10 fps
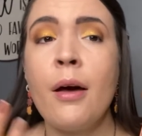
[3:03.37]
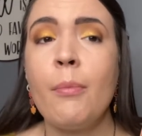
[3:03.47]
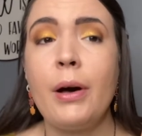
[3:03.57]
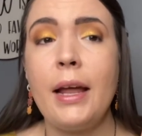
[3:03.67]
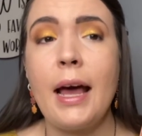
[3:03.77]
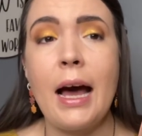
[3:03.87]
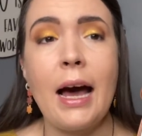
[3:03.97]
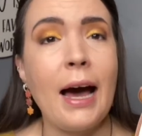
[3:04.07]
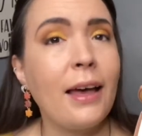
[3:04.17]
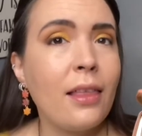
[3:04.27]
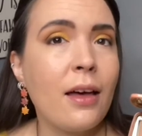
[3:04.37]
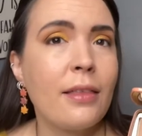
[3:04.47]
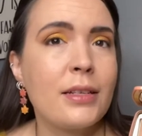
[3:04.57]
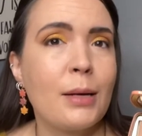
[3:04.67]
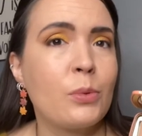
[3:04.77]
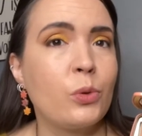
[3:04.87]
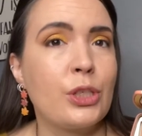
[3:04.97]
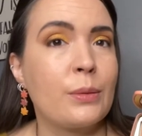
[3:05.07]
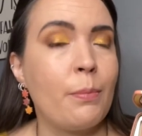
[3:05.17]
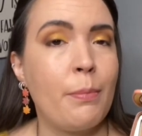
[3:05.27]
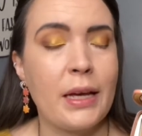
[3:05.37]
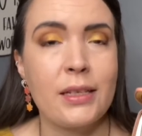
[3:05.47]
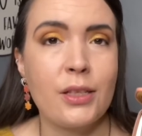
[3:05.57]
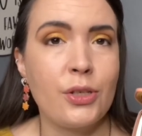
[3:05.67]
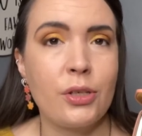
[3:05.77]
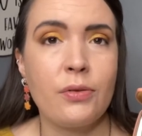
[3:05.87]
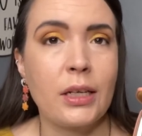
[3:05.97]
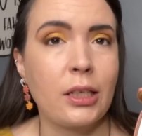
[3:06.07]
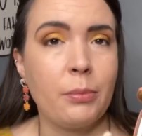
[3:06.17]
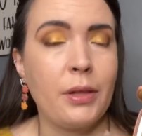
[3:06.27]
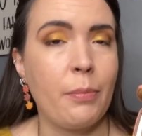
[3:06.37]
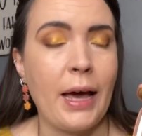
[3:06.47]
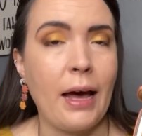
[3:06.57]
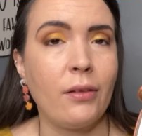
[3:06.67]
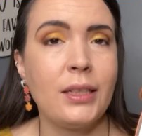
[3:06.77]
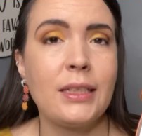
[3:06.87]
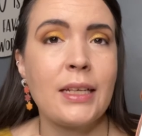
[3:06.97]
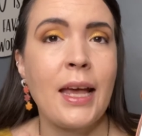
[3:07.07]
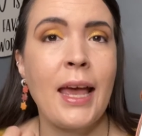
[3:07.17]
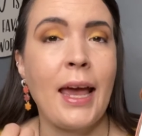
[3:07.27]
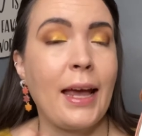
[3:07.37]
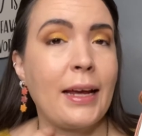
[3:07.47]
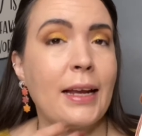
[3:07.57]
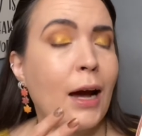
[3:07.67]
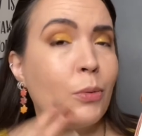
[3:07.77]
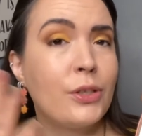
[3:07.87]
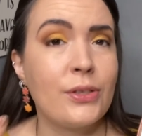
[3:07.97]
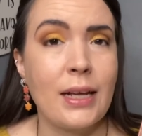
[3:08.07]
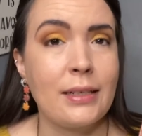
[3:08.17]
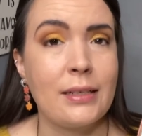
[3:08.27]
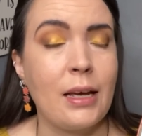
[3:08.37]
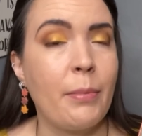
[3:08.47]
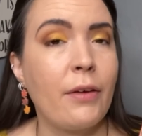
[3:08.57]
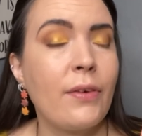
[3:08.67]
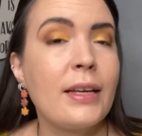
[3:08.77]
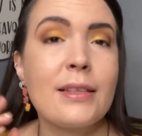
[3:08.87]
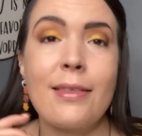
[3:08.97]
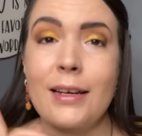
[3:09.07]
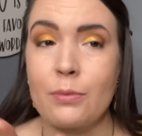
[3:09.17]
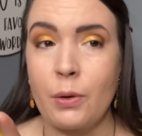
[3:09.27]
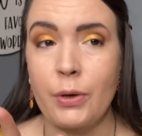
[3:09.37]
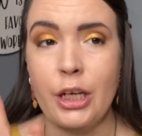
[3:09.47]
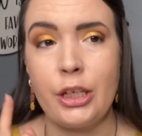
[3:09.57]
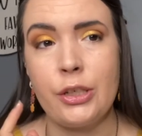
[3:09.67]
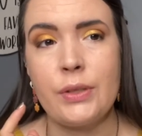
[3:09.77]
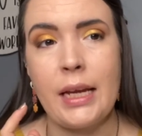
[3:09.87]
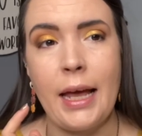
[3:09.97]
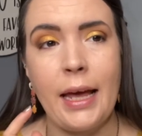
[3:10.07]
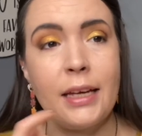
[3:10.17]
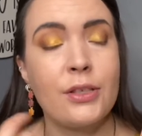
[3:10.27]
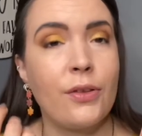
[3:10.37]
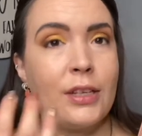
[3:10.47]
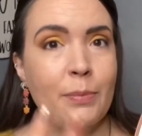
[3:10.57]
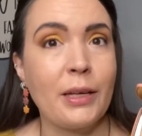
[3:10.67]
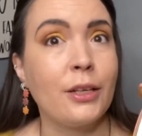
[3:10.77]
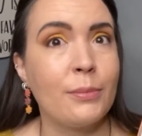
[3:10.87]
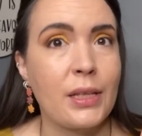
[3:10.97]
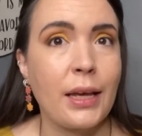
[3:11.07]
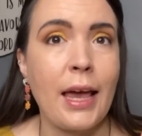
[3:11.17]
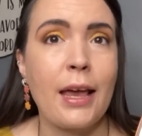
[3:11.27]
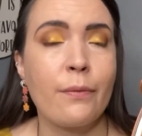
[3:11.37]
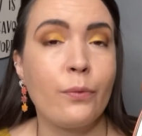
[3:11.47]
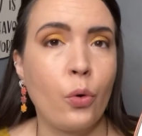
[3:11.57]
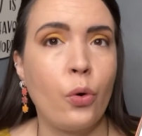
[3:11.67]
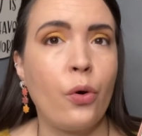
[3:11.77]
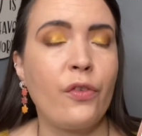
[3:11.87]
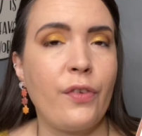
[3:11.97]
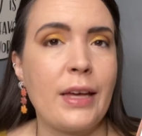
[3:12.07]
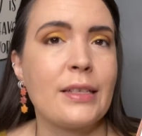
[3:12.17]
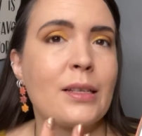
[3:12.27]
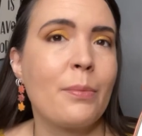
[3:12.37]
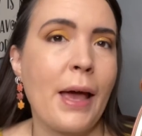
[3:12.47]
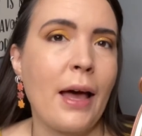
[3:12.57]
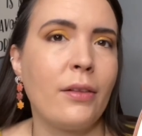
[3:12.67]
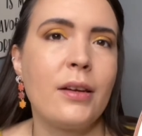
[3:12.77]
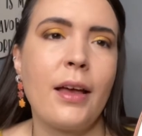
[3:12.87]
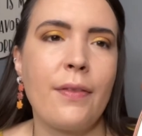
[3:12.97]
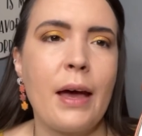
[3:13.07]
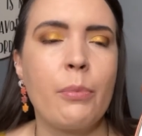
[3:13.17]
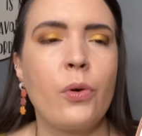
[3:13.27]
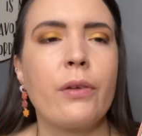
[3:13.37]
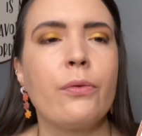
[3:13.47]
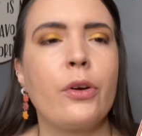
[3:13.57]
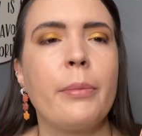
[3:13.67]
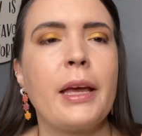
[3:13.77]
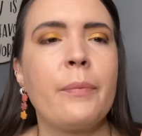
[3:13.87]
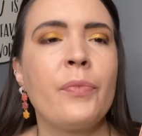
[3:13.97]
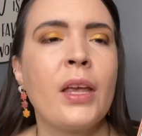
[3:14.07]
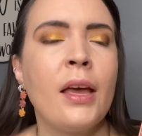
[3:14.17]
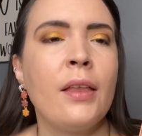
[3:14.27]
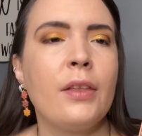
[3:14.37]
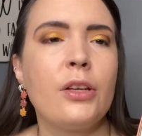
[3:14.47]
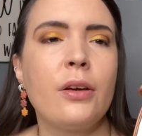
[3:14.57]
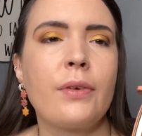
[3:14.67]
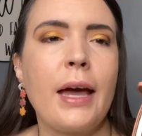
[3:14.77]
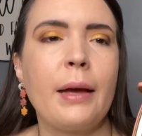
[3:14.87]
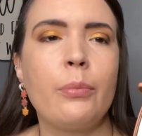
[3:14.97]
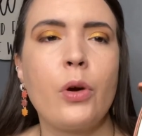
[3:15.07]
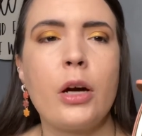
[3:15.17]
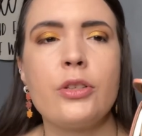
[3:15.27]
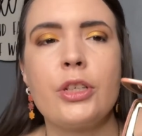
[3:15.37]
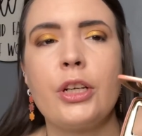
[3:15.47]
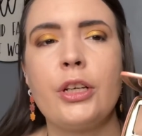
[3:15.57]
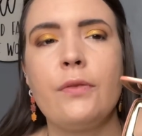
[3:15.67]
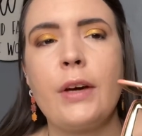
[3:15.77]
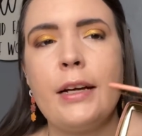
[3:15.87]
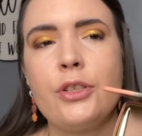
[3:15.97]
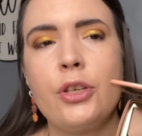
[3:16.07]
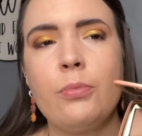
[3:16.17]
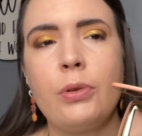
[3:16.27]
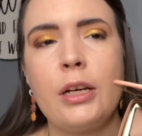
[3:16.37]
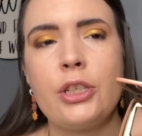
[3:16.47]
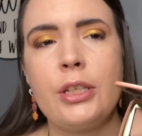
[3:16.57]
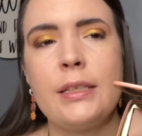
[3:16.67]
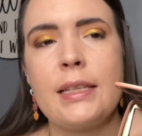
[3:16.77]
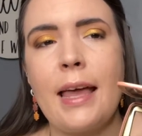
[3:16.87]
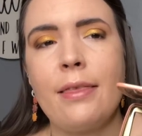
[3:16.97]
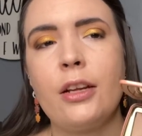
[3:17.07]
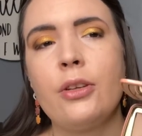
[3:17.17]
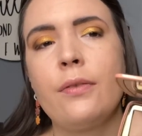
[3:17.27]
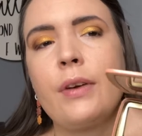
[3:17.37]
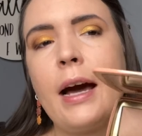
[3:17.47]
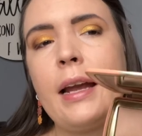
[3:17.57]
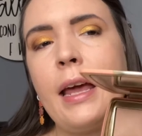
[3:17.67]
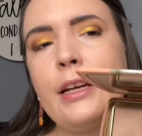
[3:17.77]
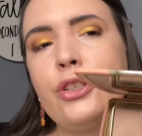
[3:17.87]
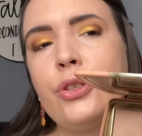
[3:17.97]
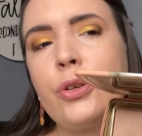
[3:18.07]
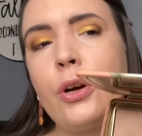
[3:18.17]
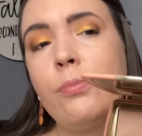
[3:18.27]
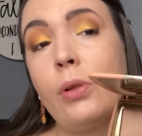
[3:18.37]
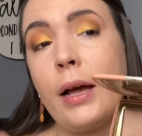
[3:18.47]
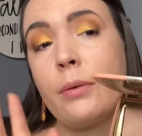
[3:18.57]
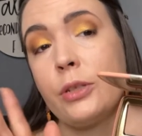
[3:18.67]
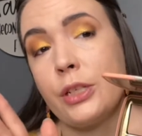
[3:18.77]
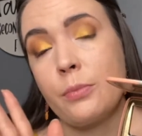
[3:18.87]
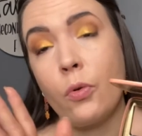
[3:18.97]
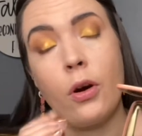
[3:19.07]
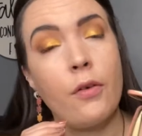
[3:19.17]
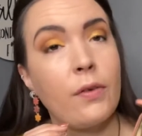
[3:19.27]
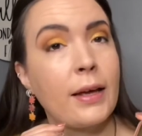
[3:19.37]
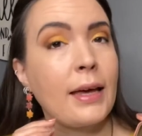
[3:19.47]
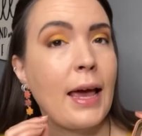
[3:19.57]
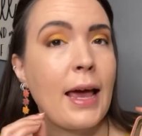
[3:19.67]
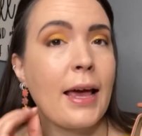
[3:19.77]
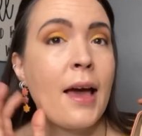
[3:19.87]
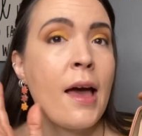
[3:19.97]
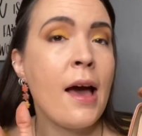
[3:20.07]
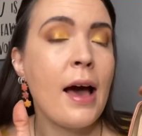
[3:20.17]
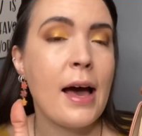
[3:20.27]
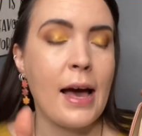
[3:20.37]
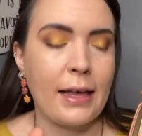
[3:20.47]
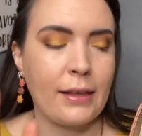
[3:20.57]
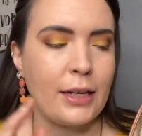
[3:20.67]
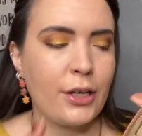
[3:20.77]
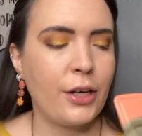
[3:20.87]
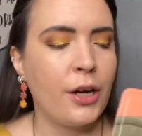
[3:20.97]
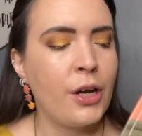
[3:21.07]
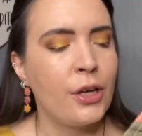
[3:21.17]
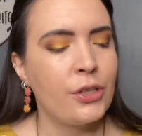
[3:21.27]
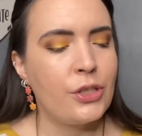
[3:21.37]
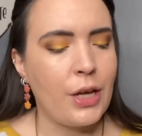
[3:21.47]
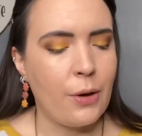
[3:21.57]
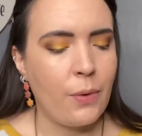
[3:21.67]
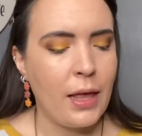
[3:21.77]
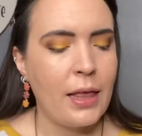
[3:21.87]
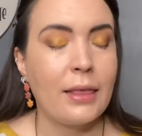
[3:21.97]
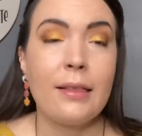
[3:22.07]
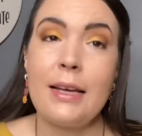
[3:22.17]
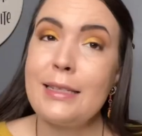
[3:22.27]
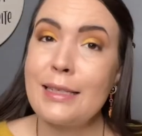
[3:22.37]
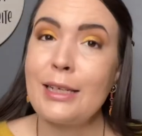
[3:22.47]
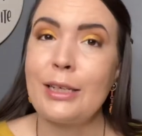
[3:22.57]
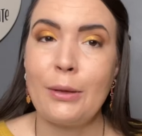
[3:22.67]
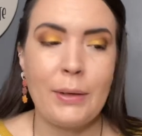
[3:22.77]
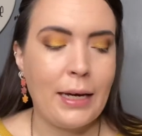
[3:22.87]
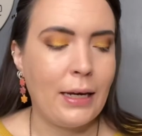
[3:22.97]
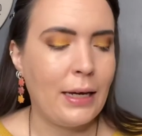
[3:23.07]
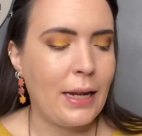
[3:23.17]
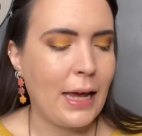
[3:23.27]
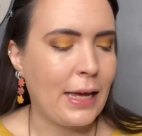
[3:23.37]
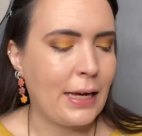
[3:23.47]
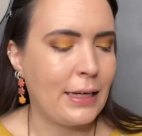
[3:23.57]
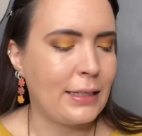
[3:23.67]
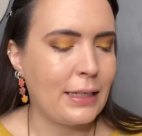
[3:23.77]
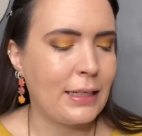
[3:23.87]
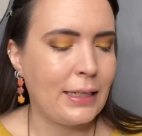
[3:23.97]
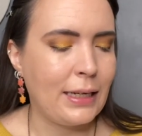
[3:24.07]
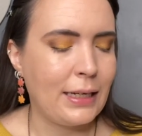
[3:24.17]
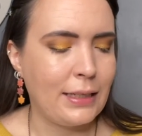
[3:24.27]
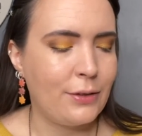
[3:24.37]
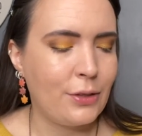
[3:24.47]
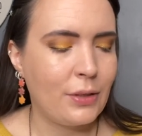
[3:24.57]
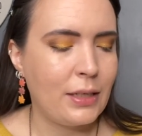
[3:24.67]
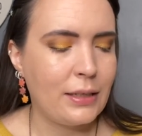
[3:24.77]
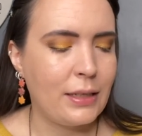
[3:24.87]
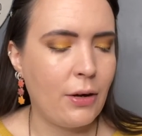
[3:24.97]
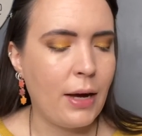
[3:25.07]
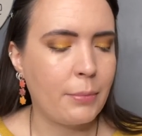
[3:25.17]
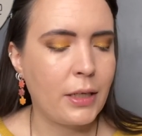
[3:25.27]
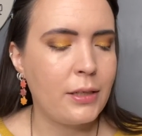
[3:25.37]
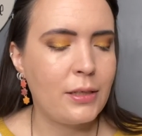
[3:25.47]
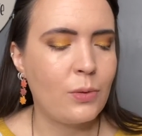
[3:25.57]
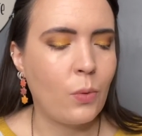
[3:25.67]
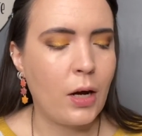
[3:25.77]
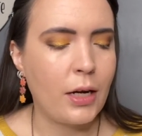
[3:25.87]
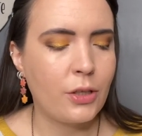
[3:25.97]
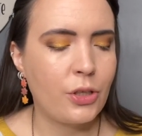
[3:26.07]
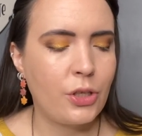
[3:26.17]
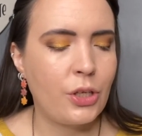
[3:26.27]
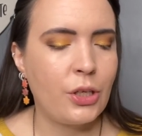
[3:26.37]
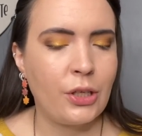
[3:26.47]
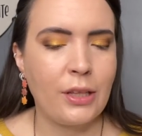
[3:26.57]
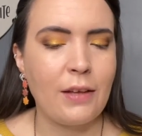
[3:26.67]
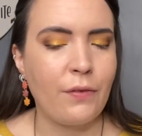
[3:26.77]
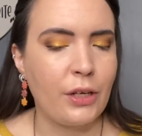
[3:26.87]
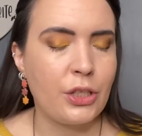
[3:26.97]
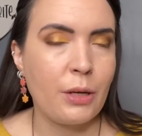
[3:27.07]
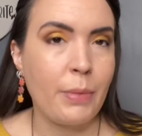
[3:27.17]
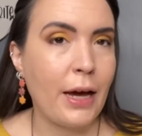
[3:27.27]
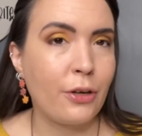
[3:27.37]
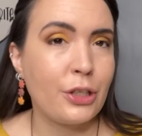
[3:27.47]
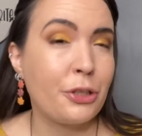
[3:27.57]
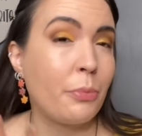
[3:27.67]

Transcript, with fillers: But I, a lot of the times, will just mix the two that come in the palette and I will use that to set my face and that's what we're going to do today. So this becomes like a full face palette at that point for me. Then you have got a bronzer, you've got two blushes, and then you've got a strobe light, which is more of like a highlighter. So let's go ahead and get into this. Now I'm going to swatch the finishing powders.